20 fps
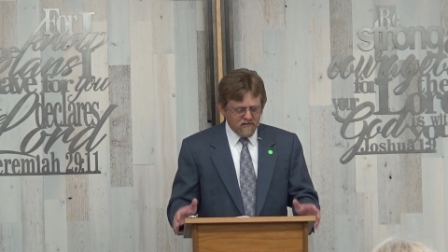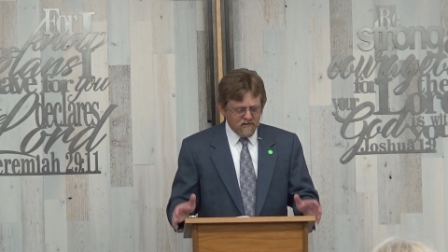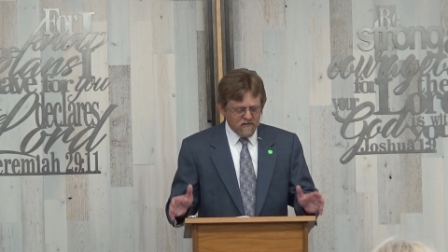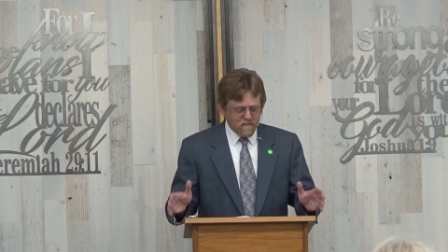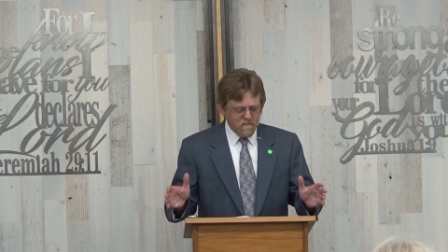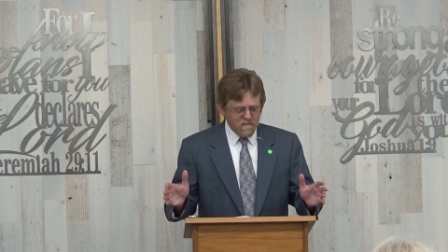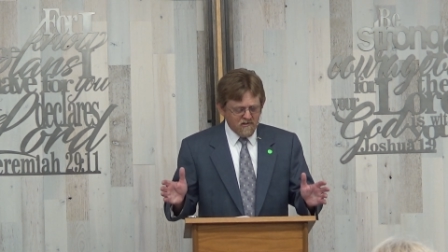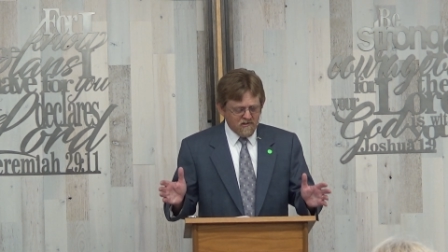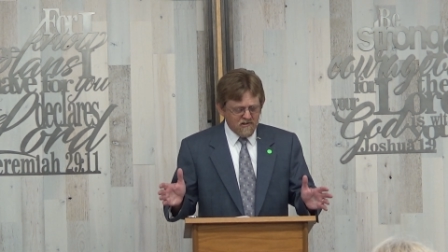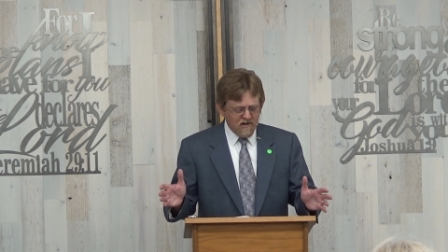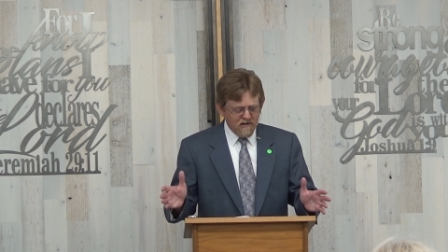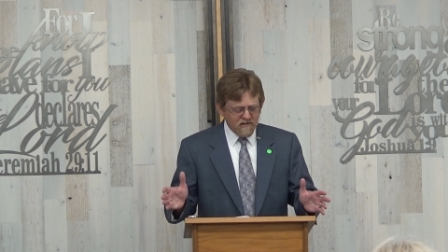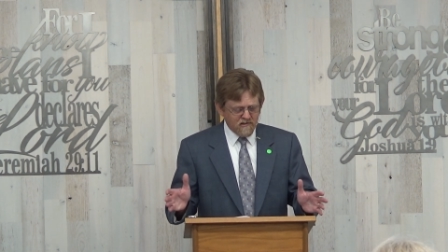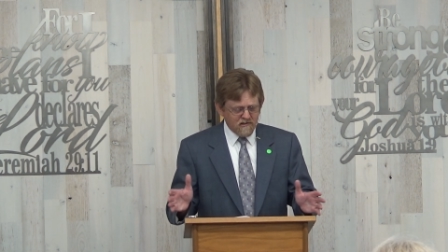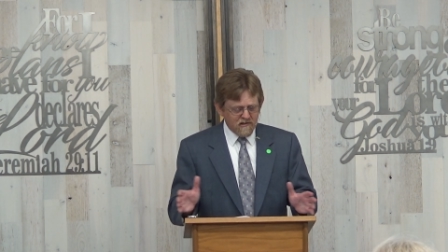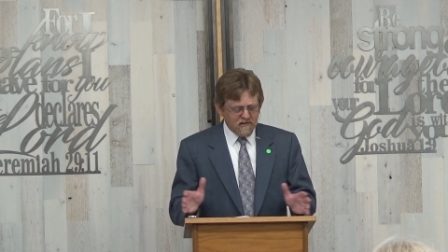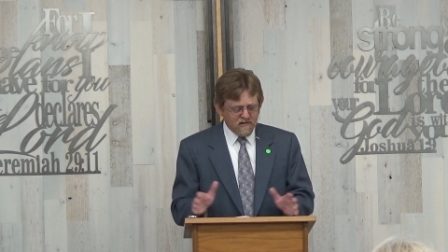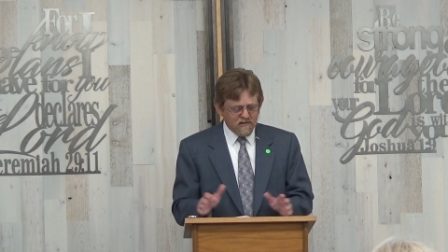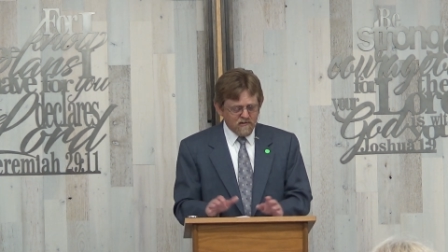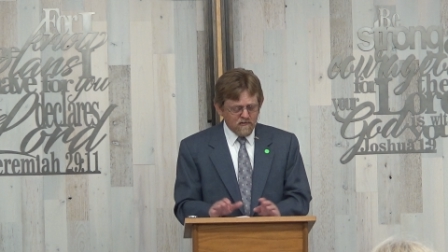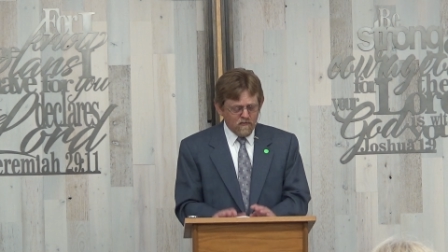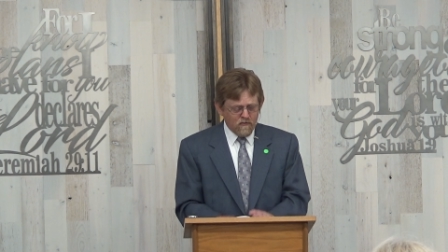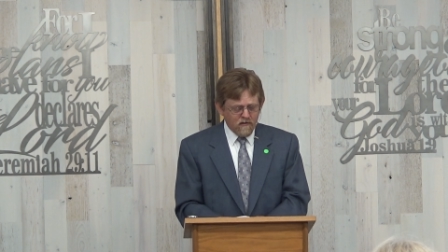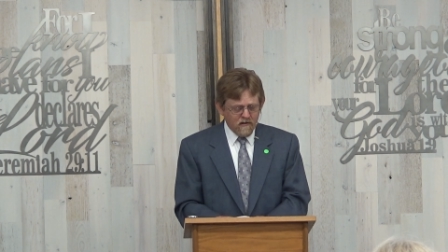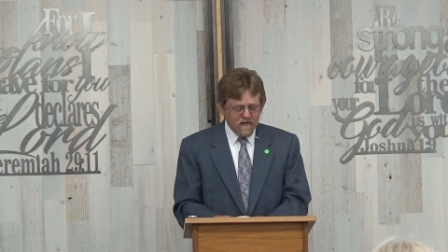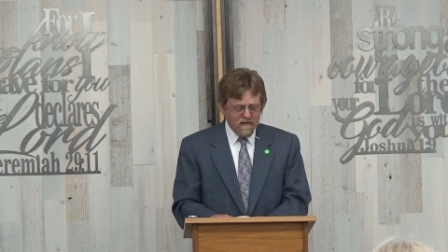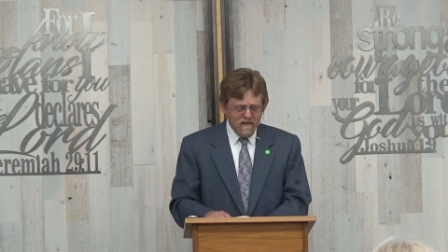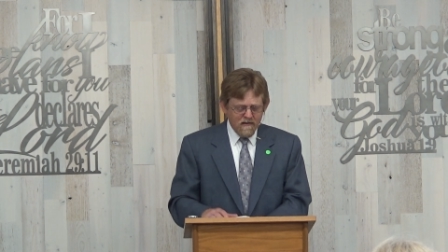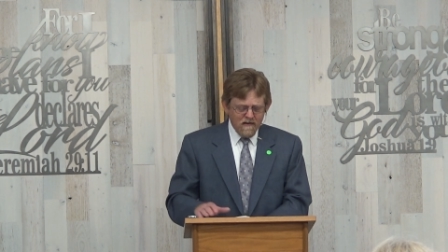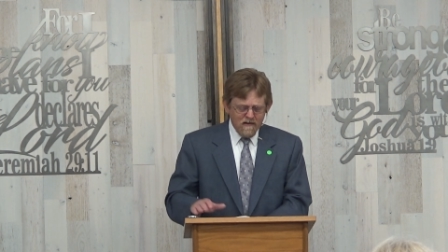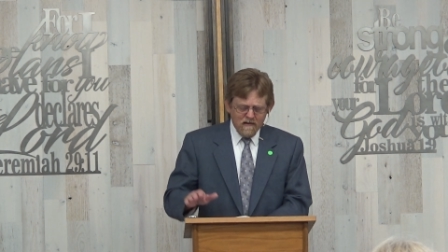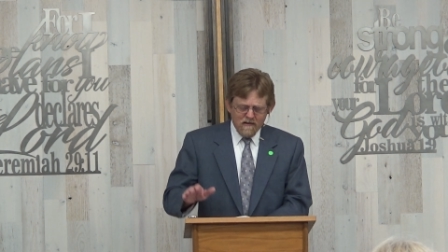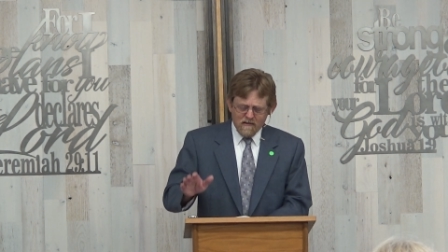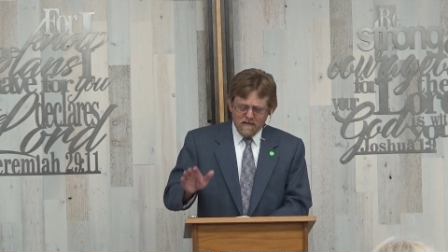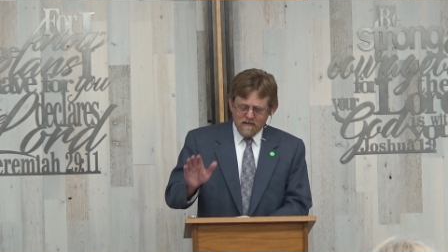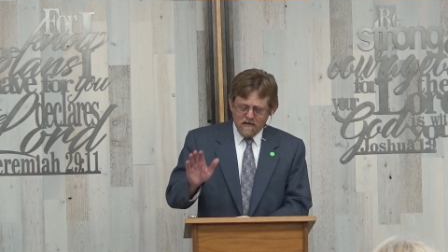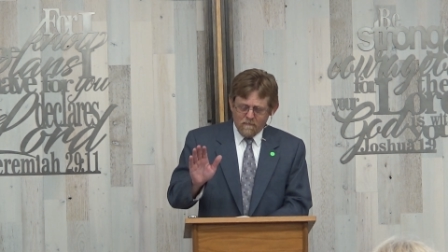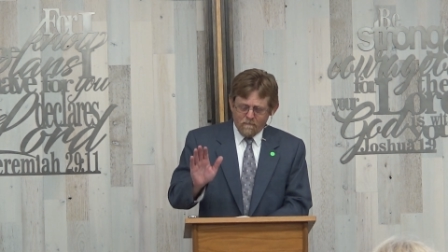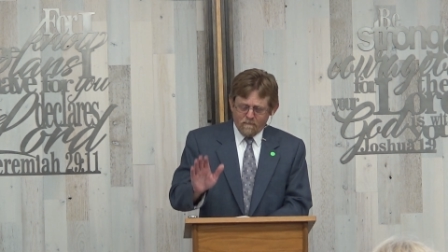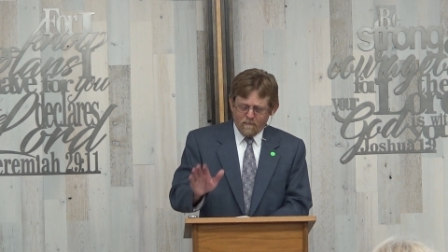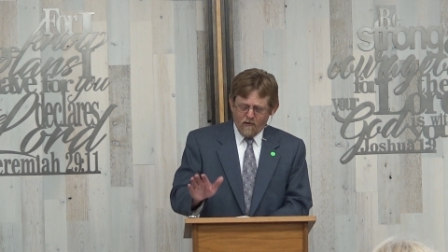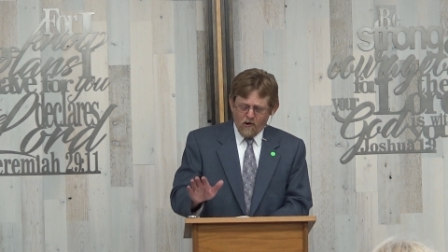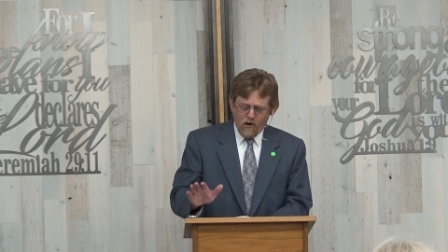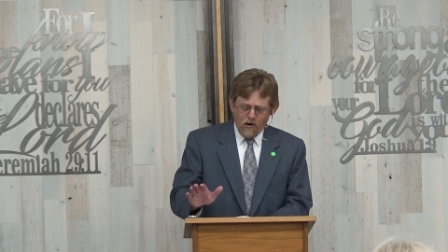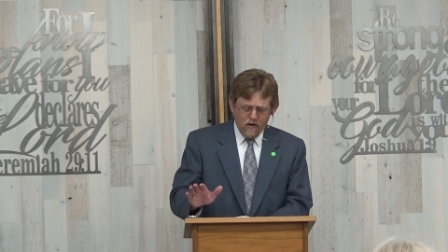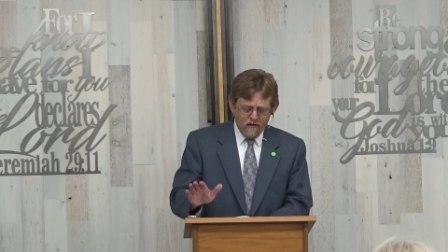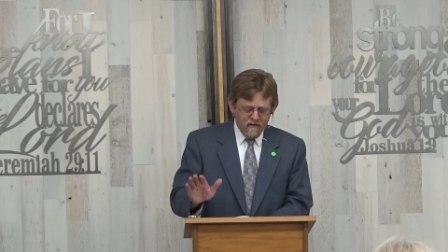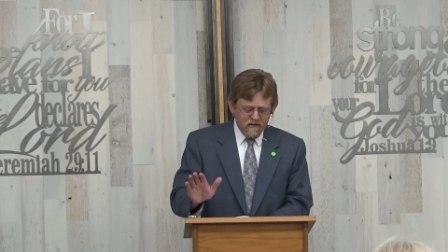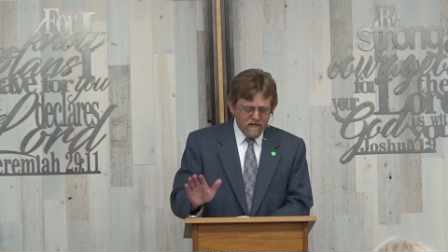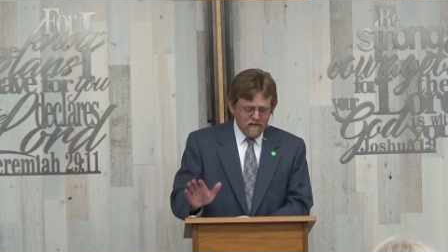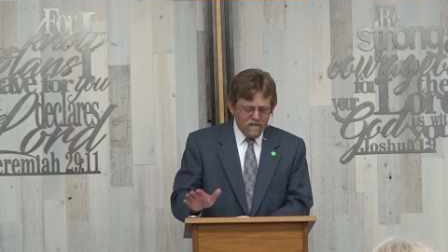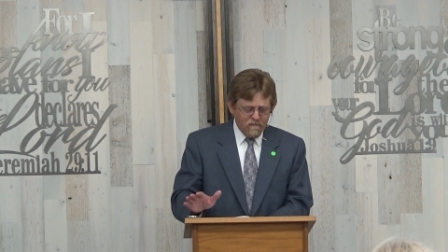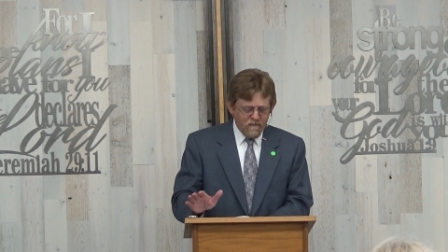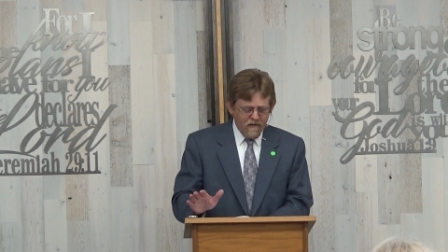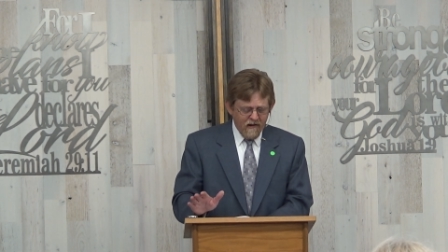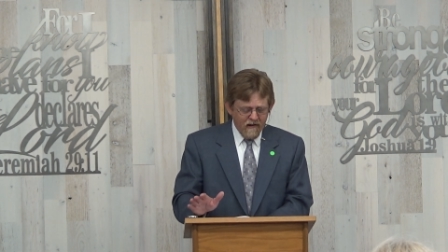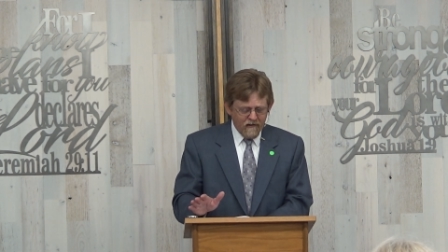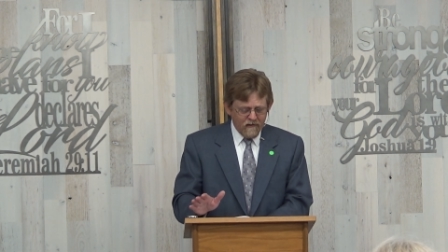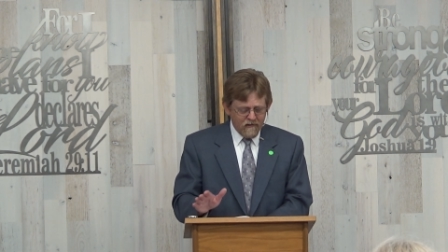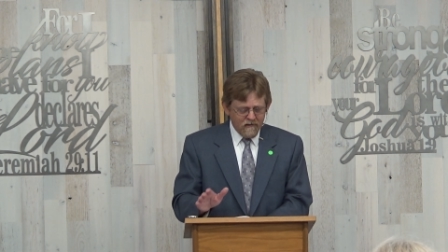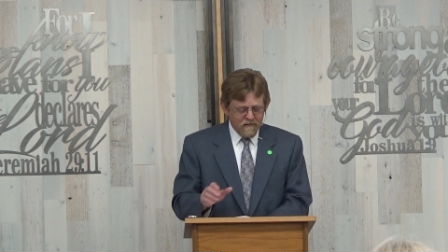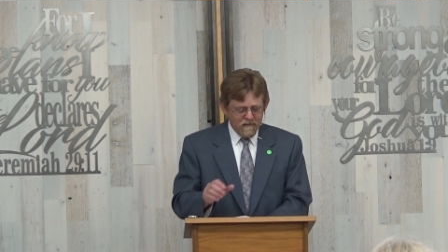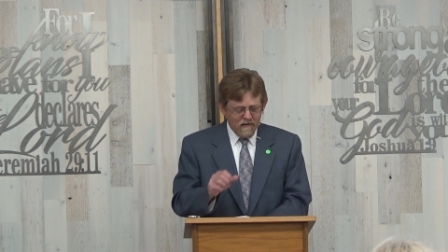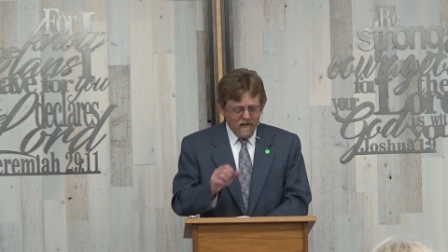This majestic snorting, you know, pawing the valley.